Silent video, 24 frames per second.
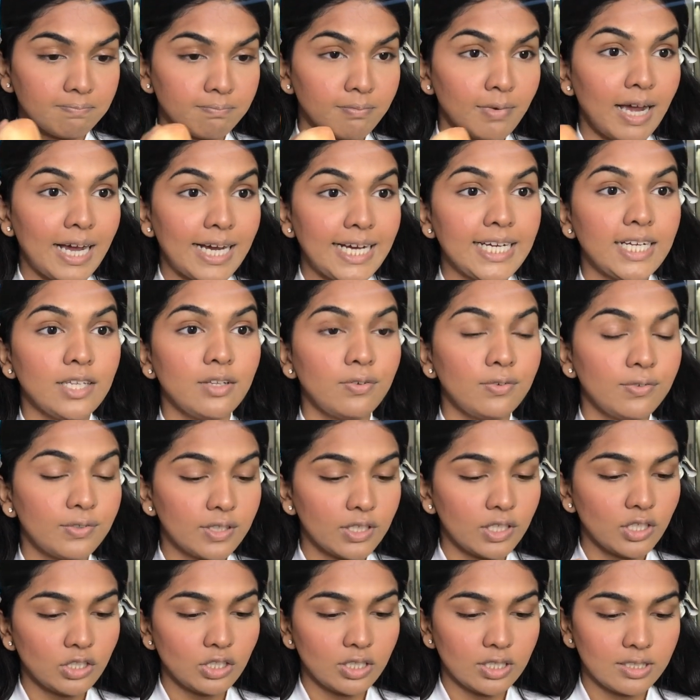mind the
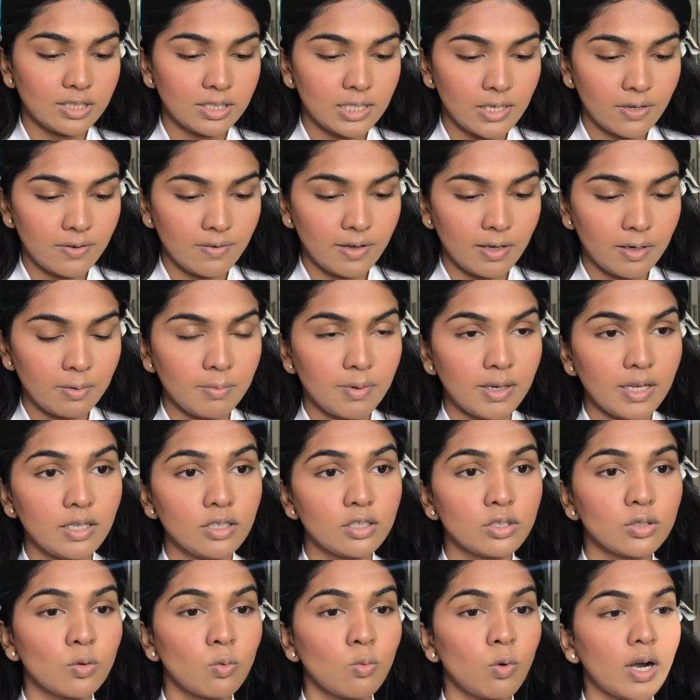finish it's giving me
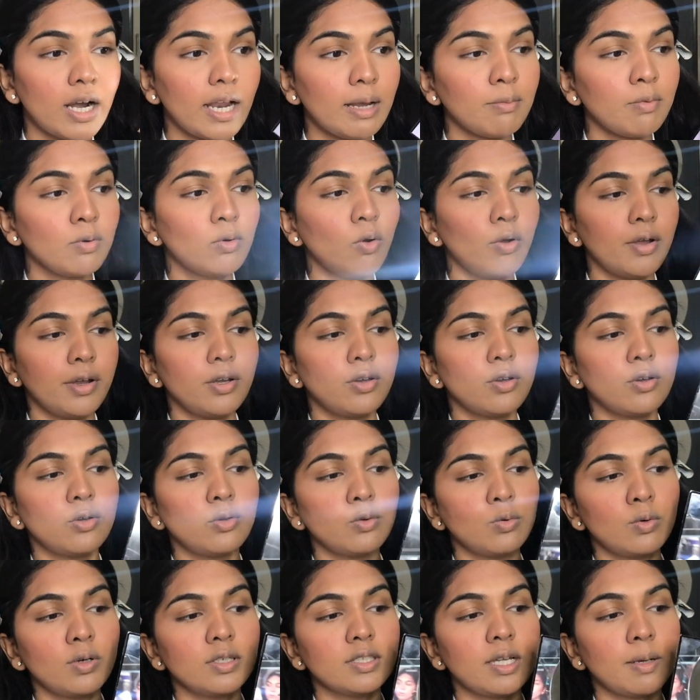so what i'm going to
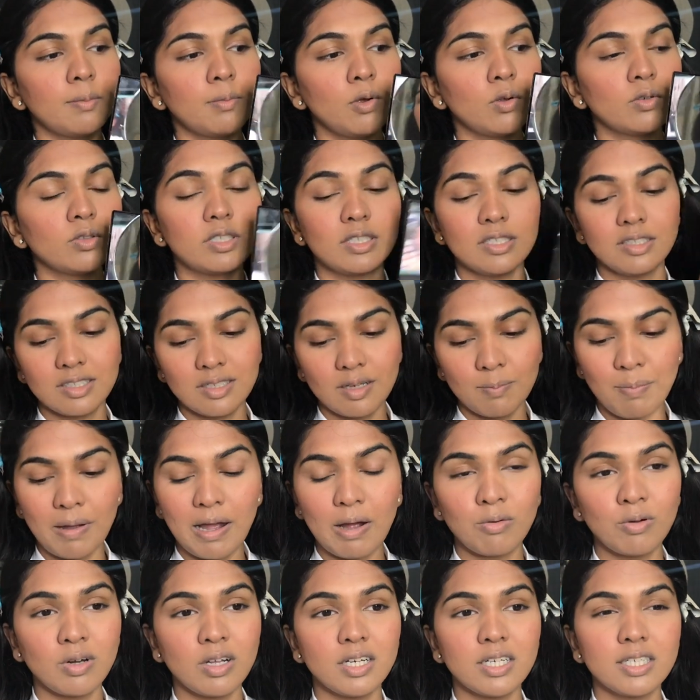do is i'm since the
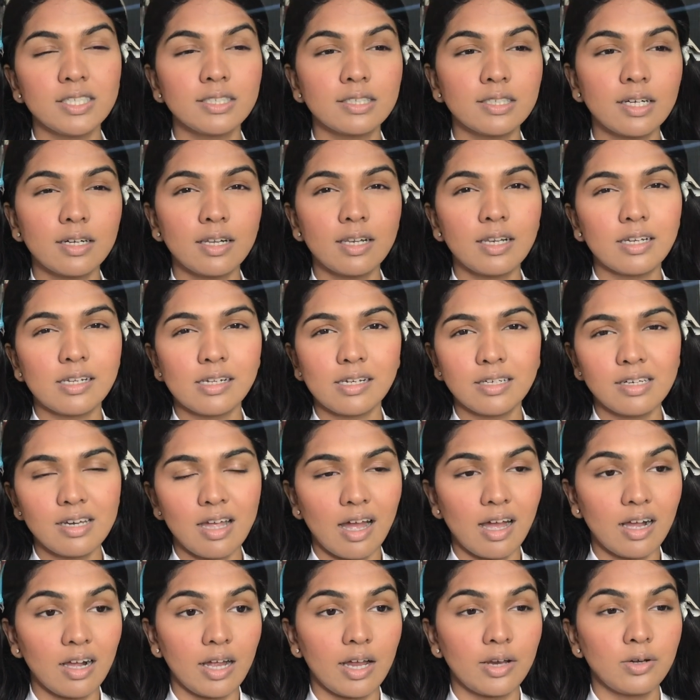powder is a little
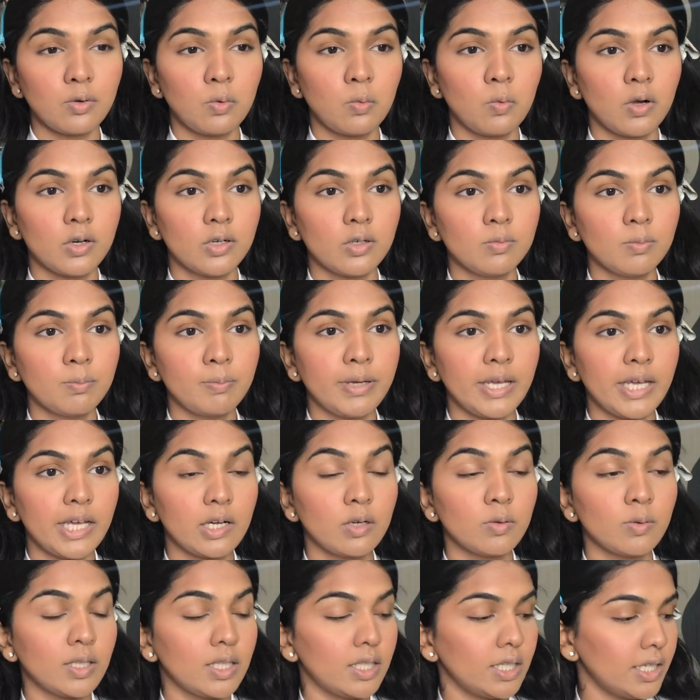dark i don't want to
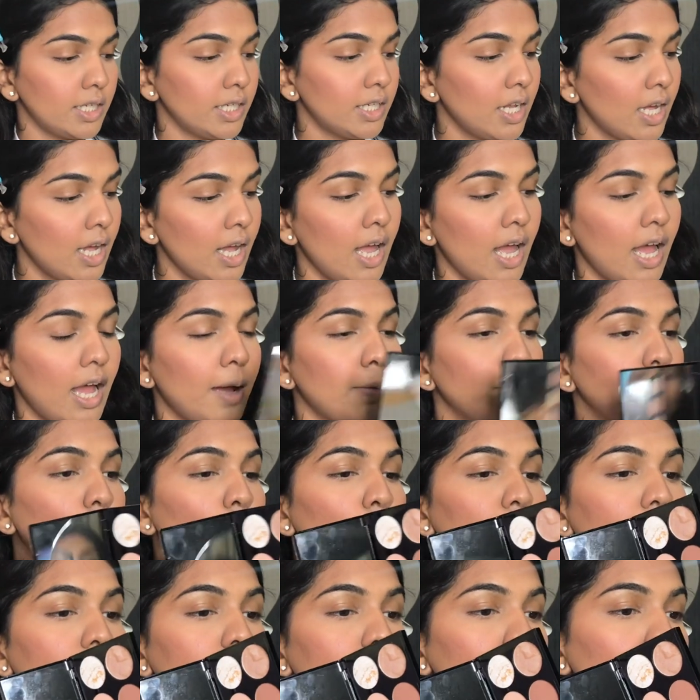bake with it i'm
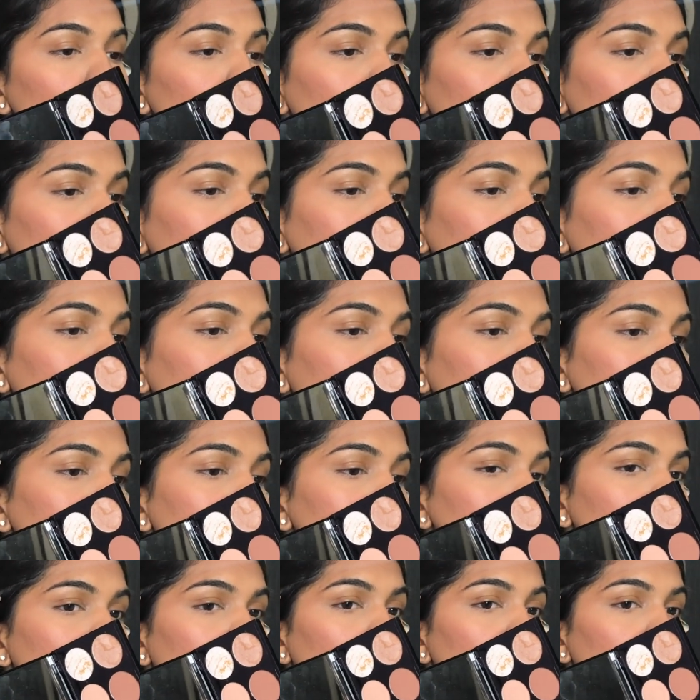going in with
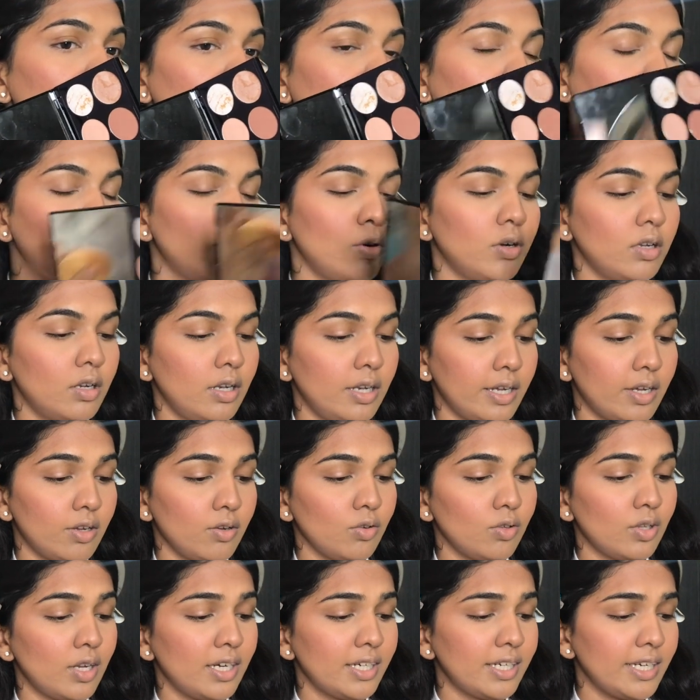this powder like you
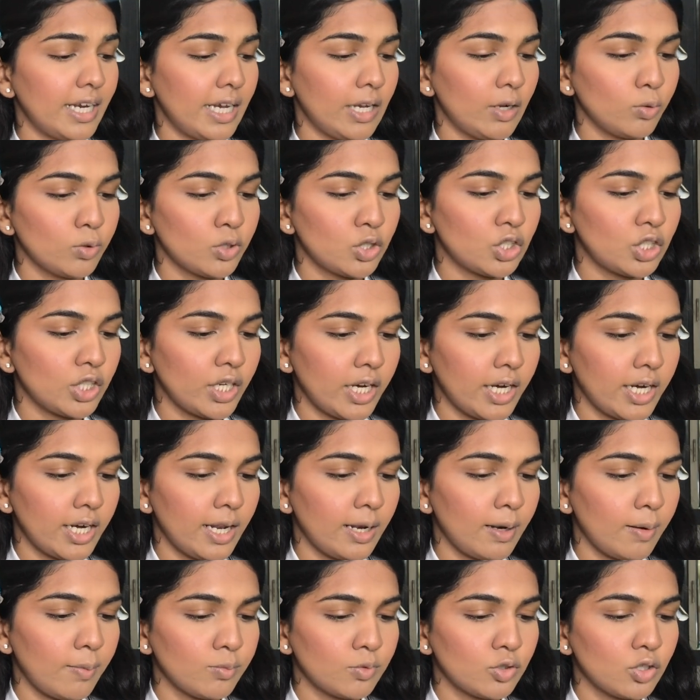know that yellow shade
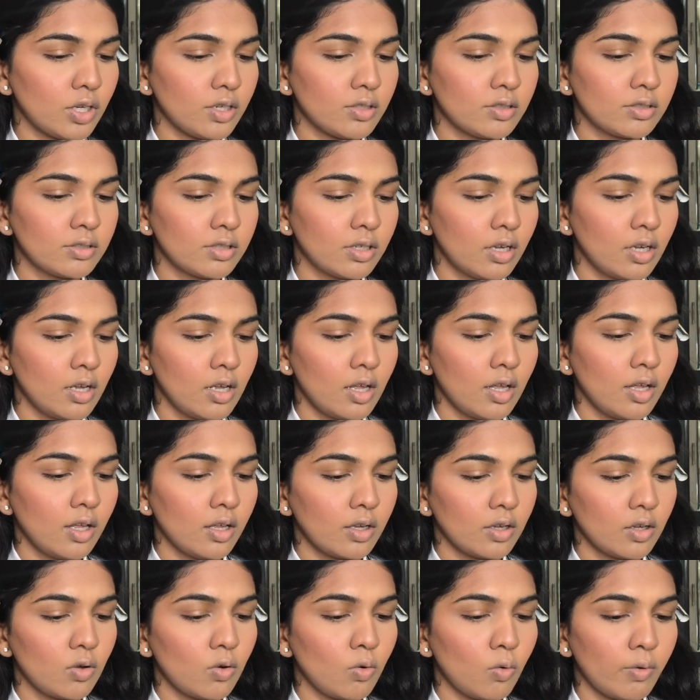and i'm just
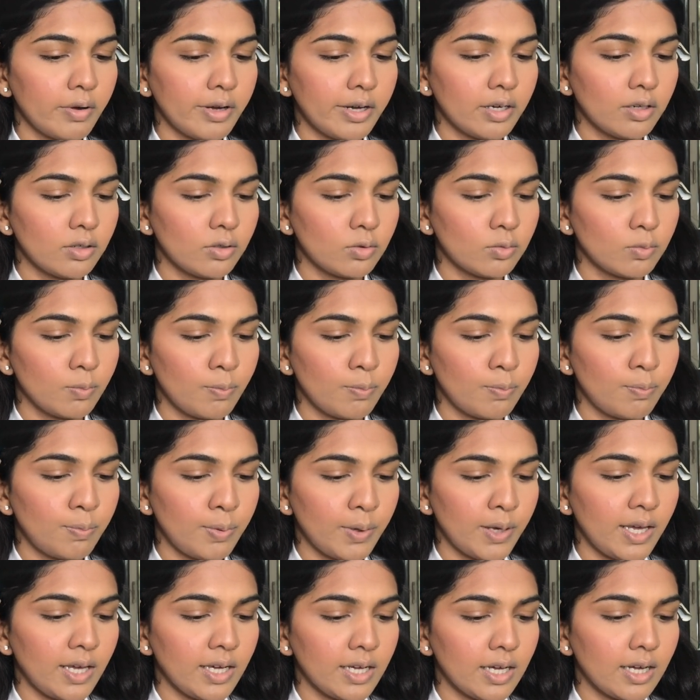going to
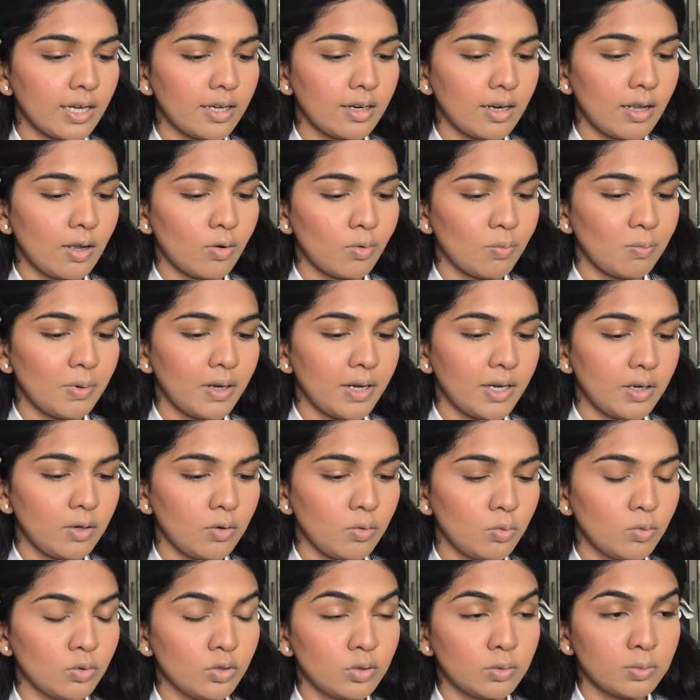bake around my
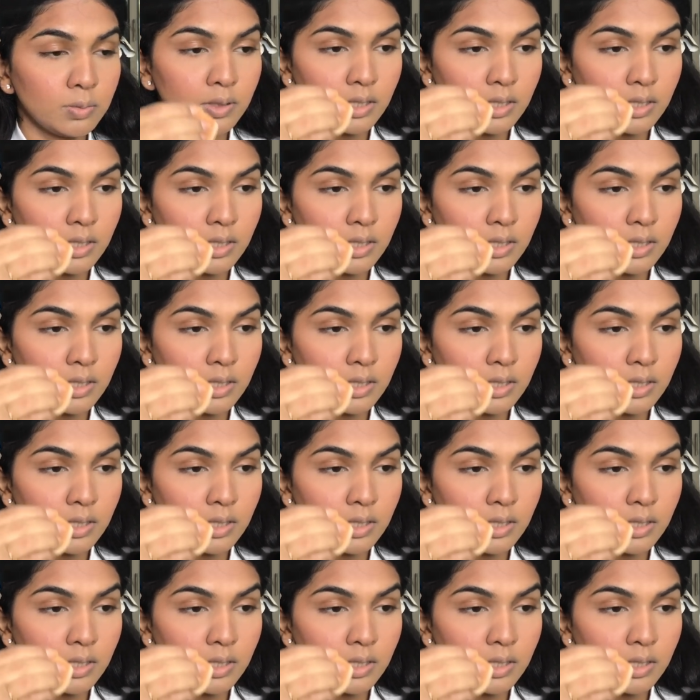nose